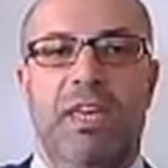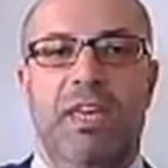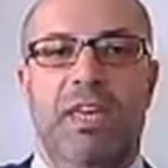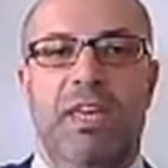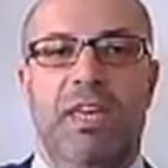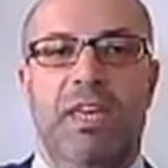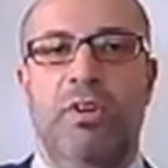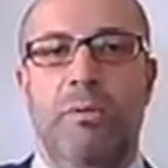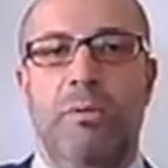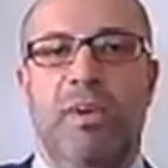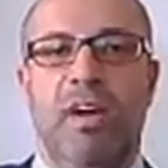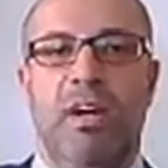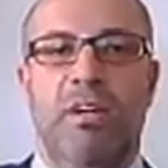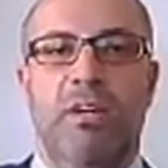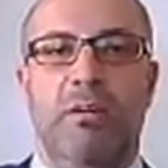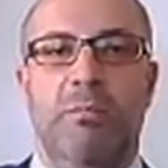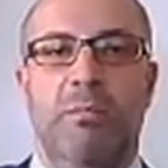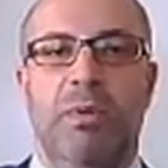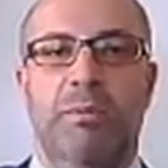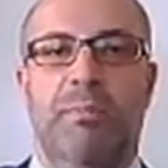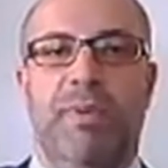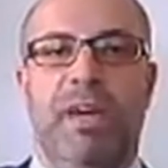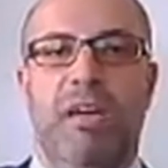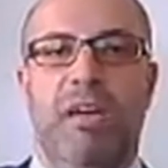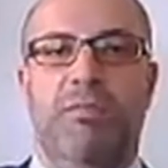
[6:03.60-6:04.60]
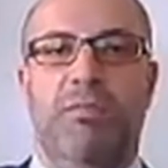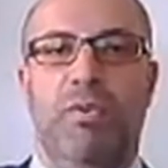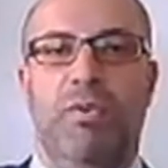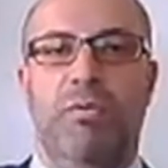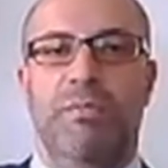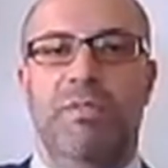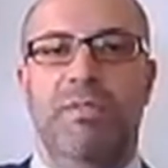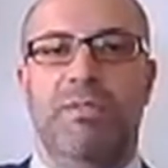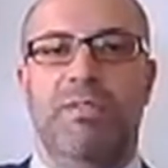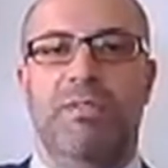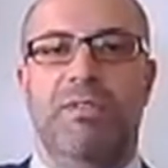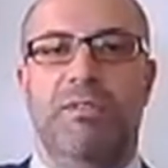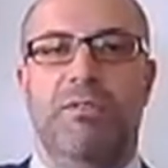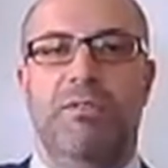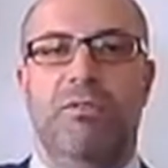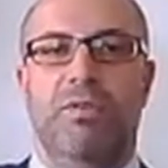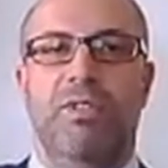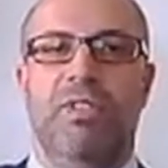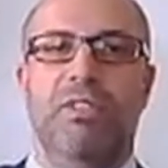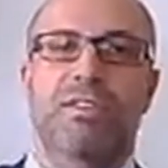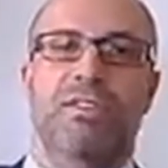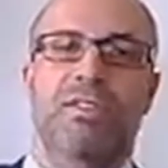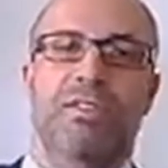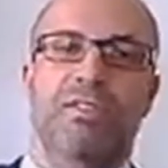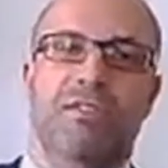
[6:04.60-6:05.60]
on remarkable performance
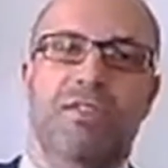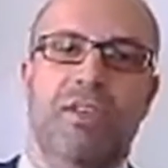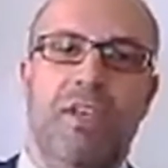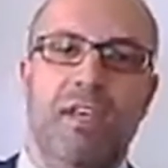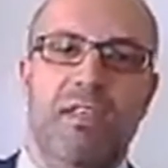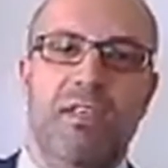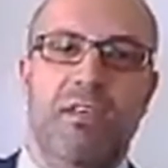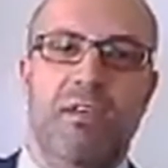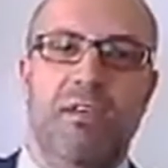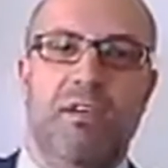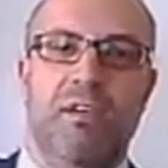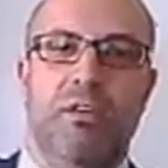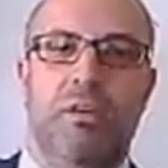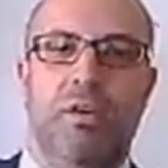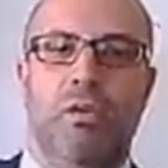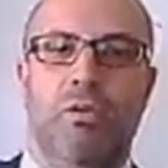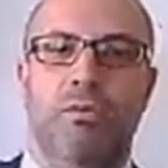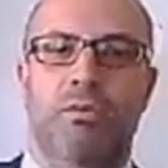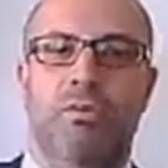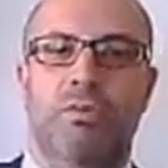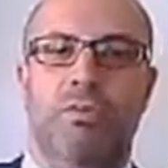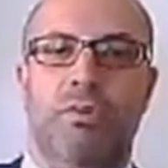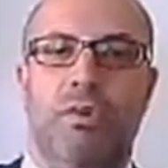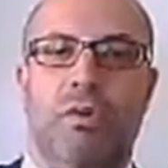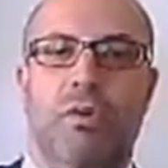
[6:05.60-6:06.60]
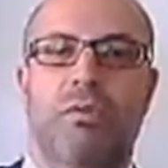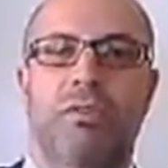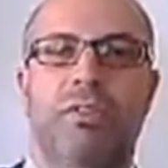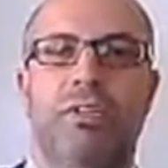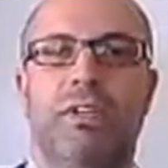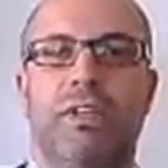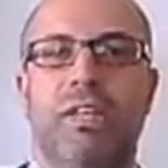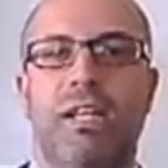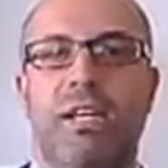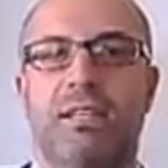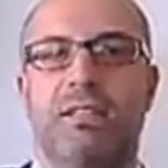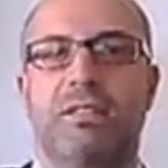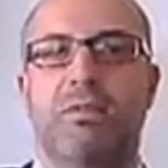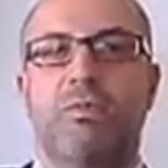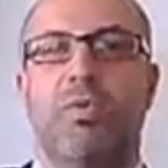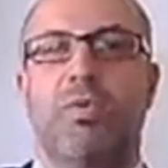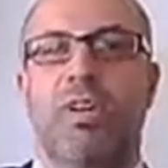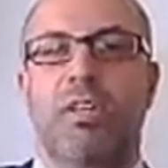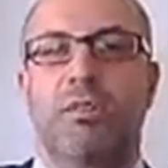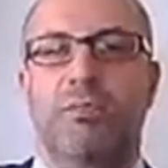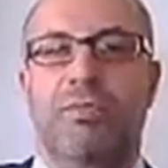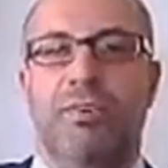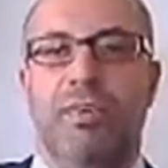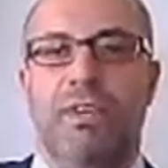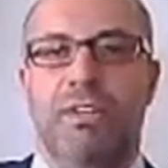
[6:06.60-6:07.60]
with a steady growth over the last
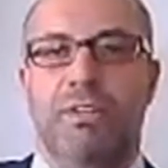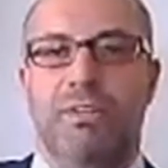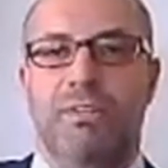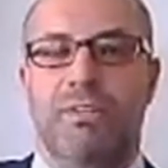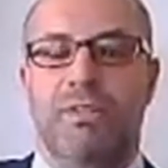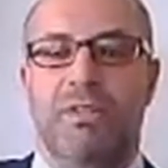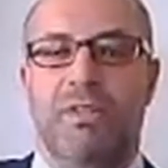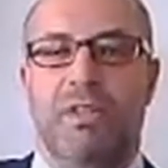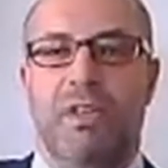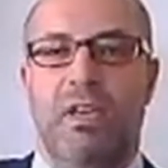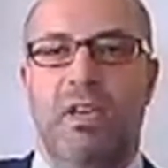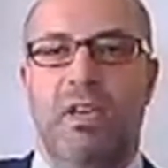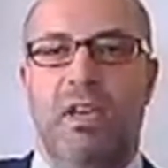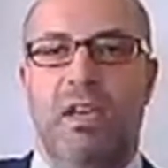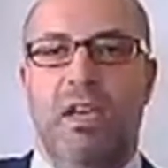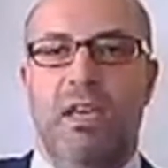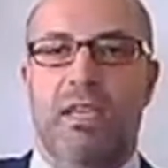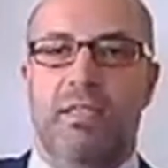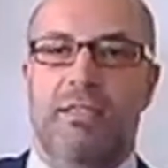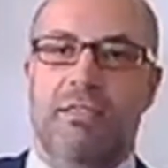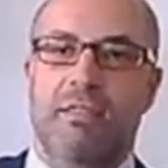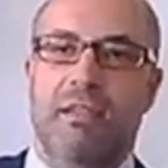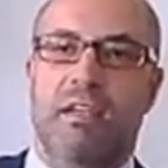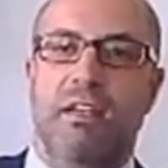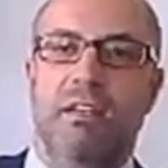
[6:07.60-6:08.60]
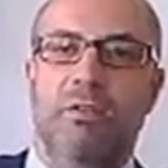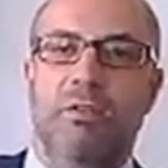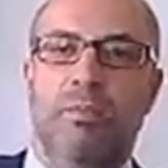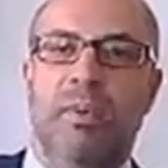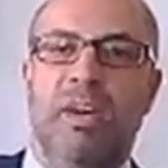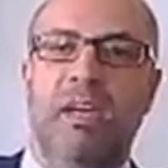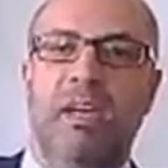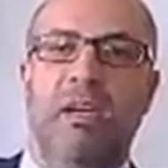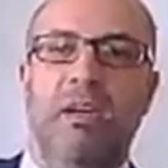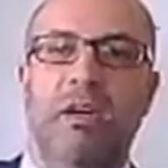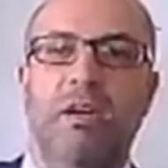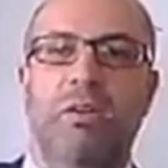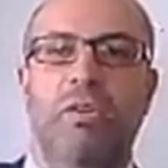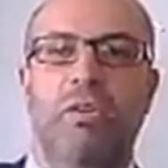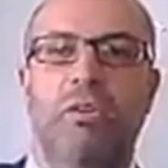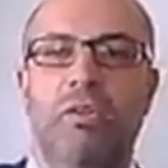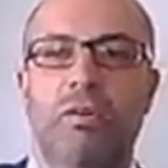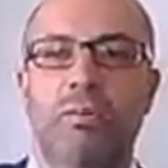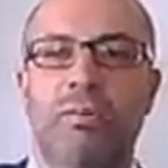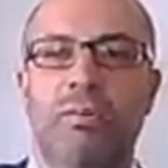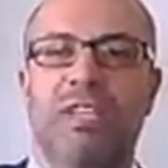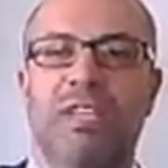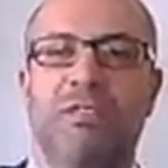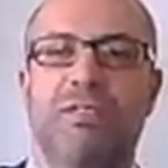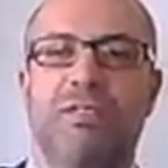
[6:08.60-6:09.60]
12 years a sound
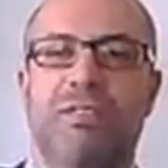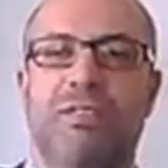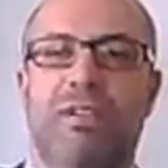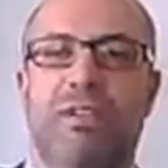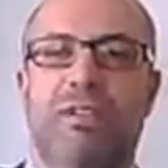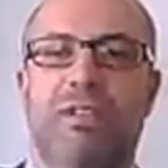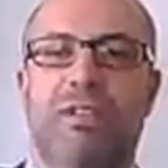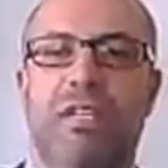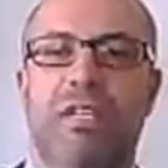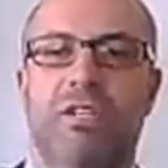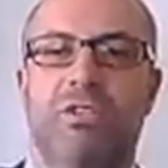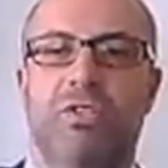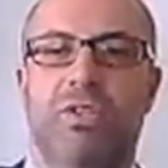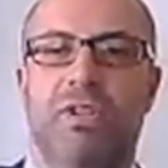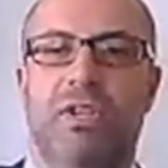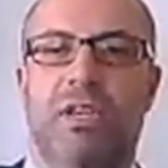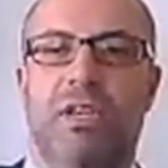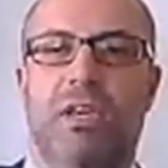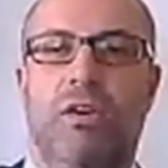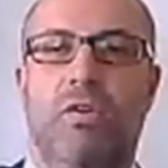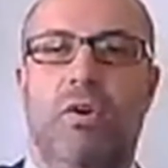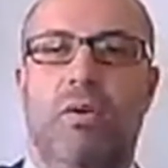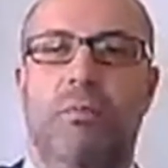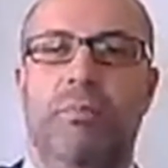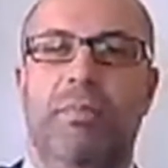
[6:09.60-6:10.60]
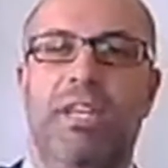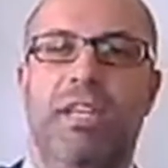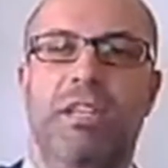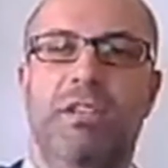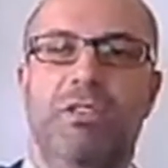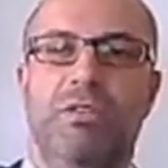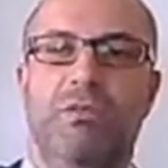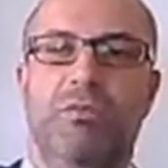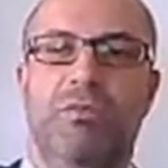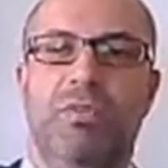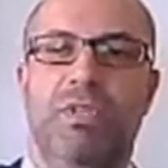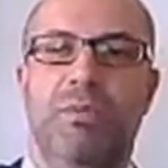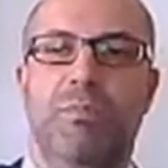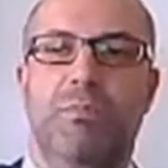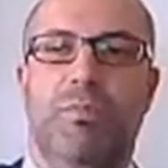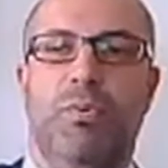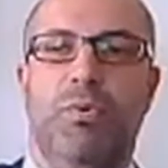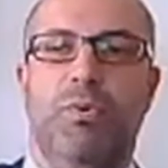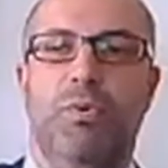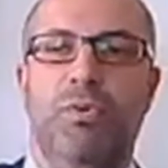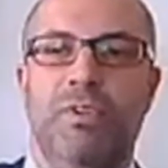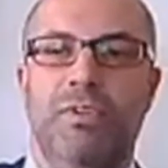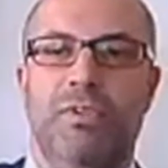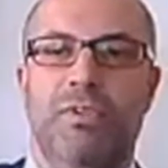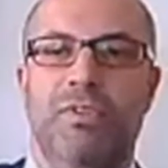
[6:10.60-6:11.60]
microeconomic strategy in combination with
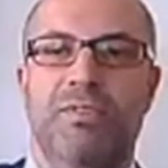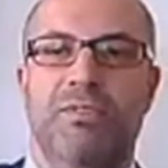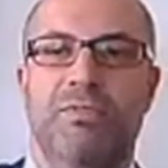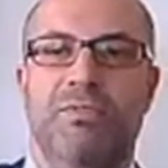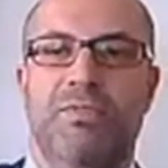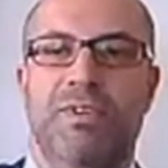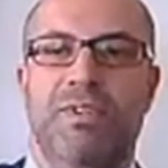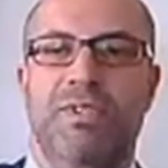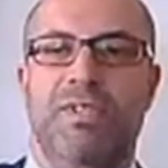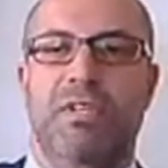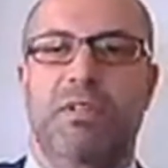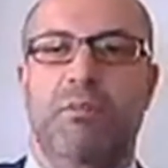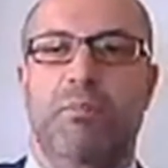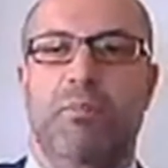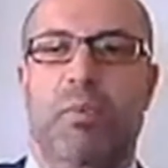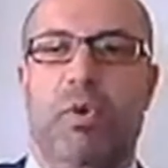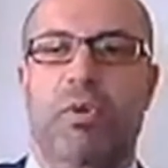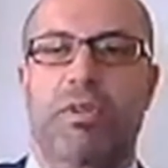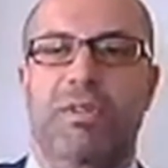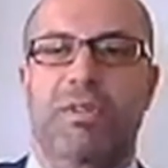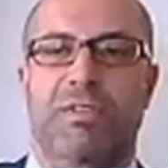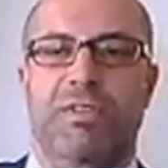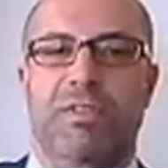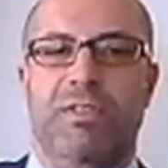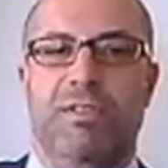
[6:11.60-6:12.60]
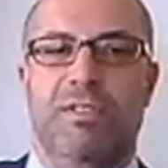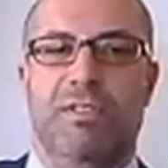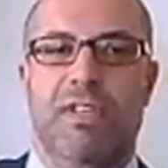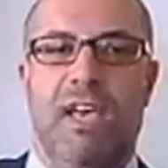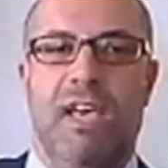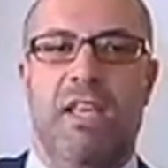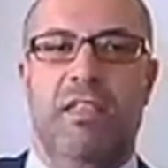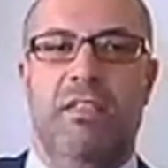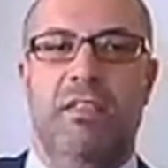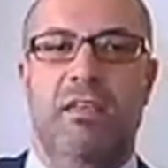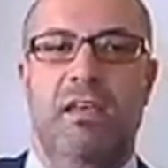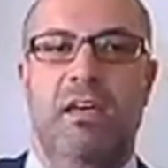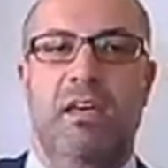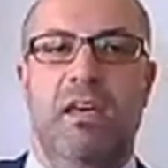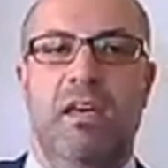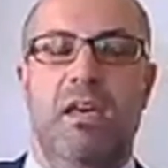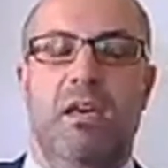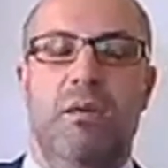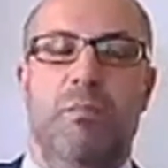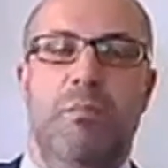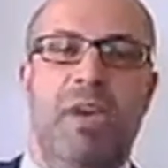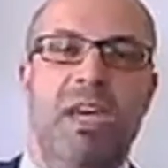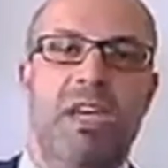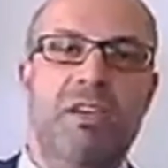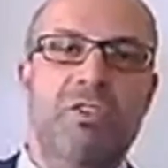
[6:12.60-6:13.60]
prudent fiscal policies and
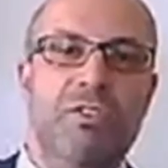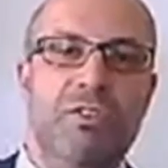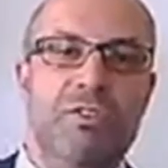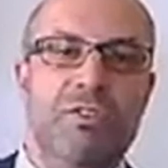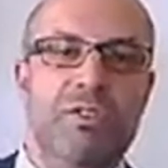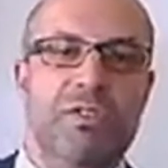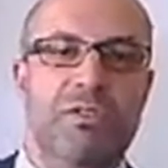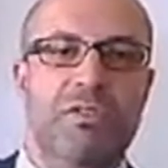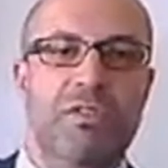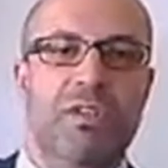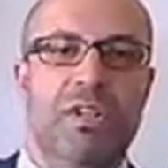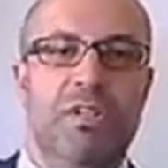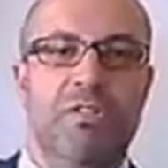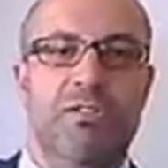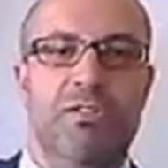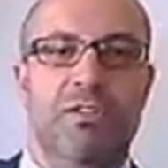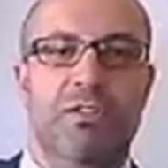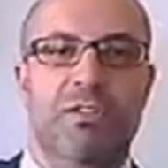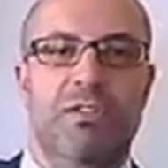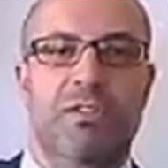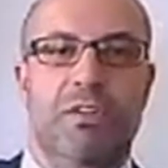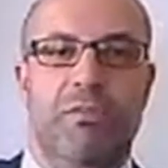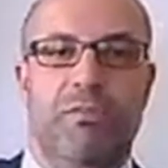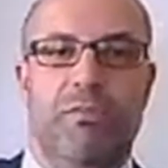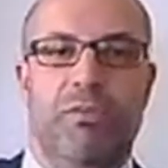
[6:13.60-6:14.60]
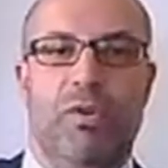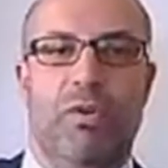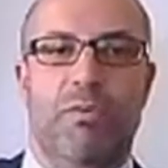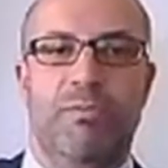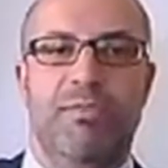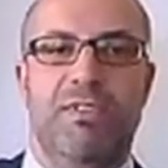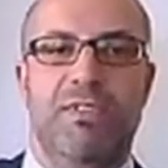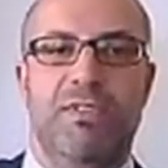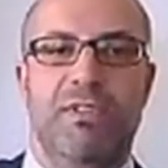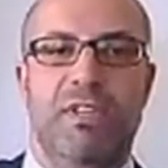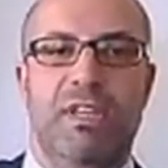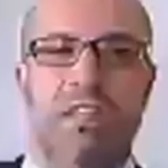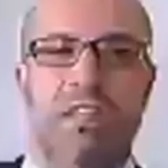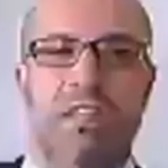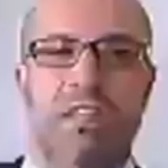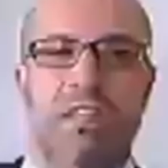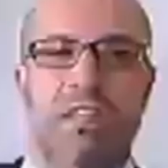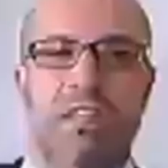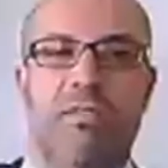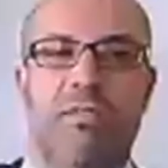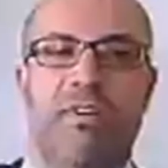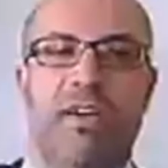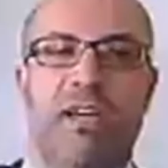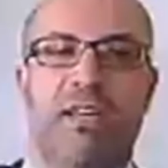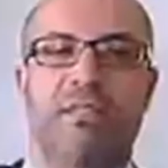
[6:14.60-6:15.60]
major structural reforms in
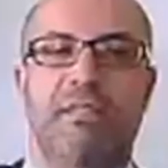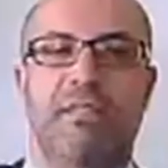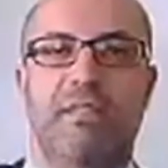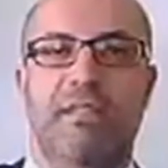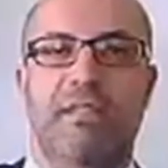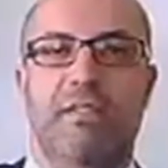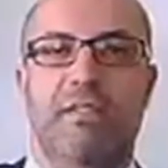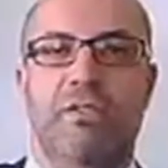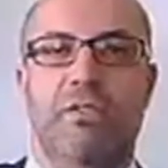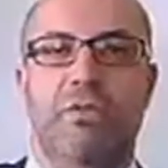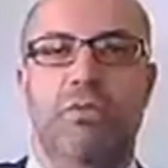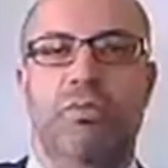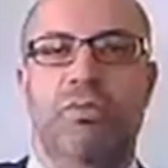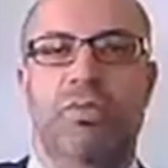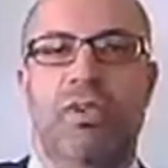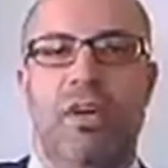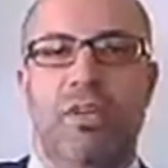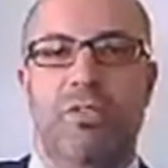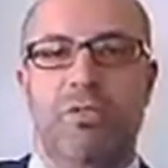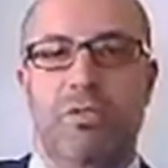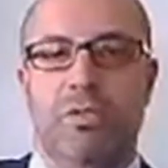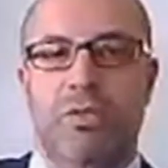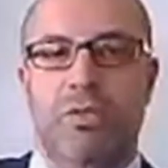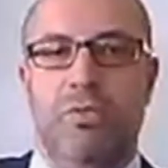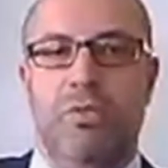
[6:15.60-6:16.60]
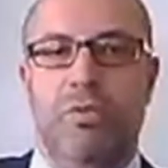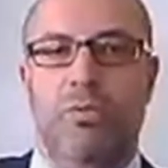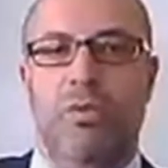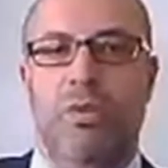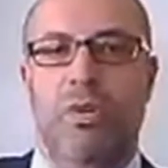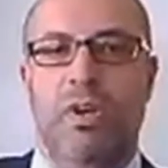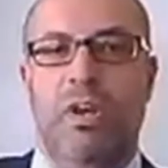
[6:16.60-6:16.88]
effect since 2002